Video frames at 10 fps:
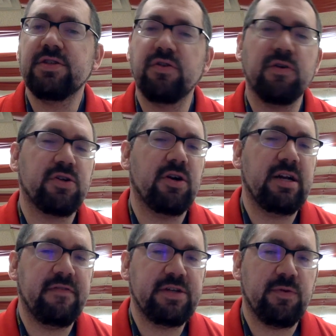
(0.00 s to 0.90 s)
So those are
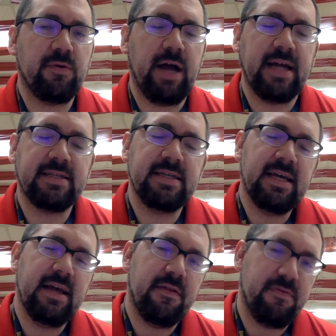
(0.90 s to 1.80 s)
individual rights.
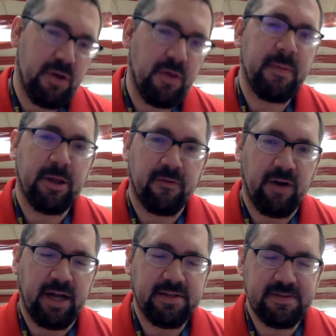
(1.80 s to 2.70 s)
They're the Bill of
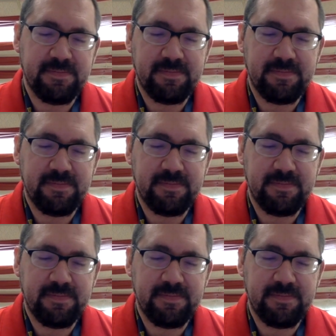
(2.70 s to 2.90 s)
Rights.